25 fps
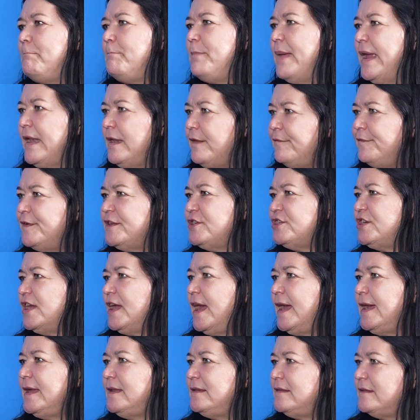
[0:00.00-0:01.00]

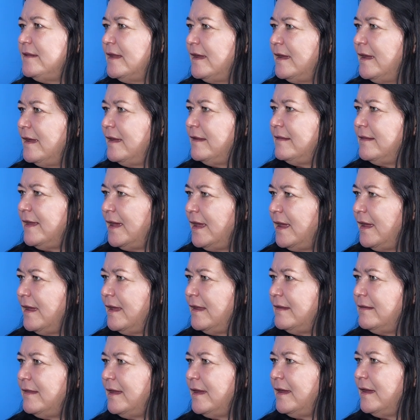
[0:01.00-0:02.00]
beneficiate
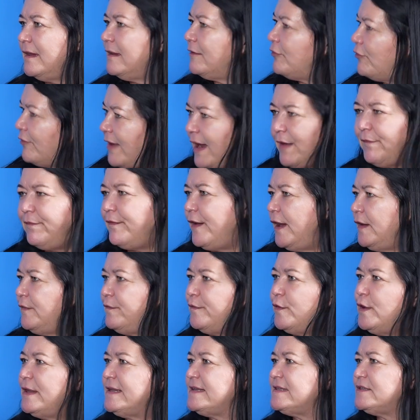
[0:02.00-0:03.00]
the graphite,
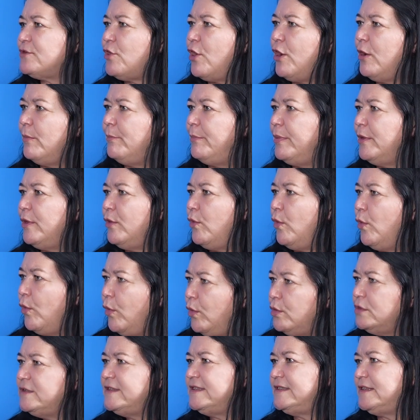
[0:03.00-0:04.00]
for example,
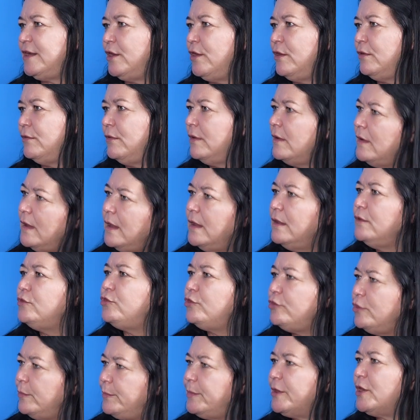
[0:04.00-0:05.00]
also
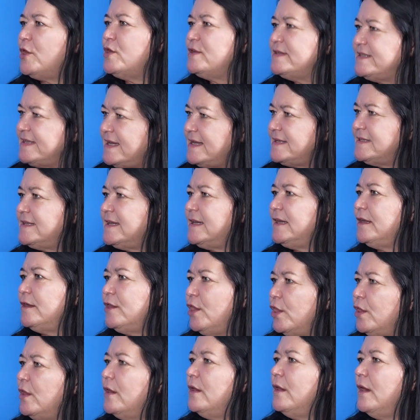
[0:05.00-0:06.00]
through processing
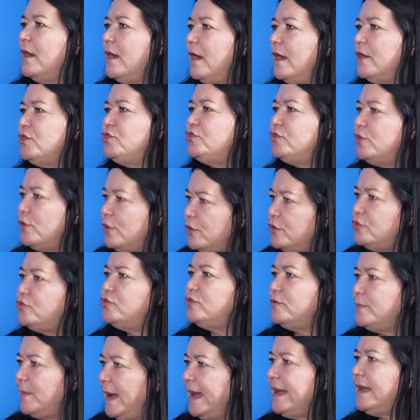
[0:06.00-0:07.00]
to
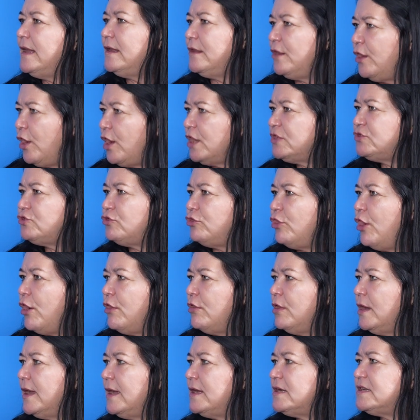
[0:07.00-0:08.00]
make it last
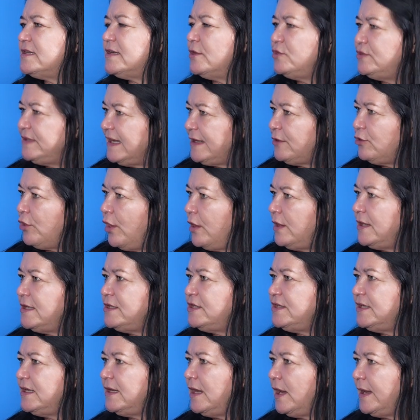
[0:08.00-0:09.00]
longer. So
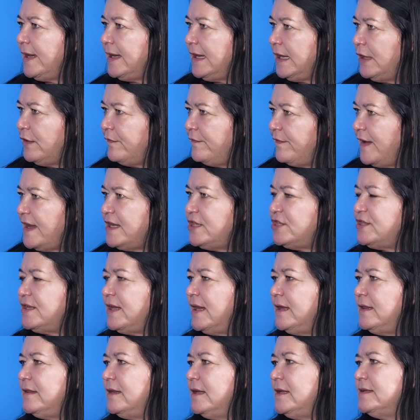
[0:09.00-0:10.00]
technology and
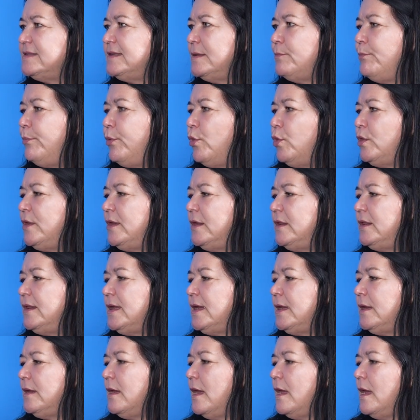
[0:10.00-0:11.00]
innovation, I think, is important
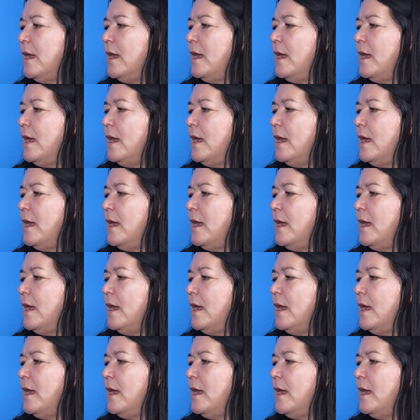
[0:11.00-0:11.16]
thing.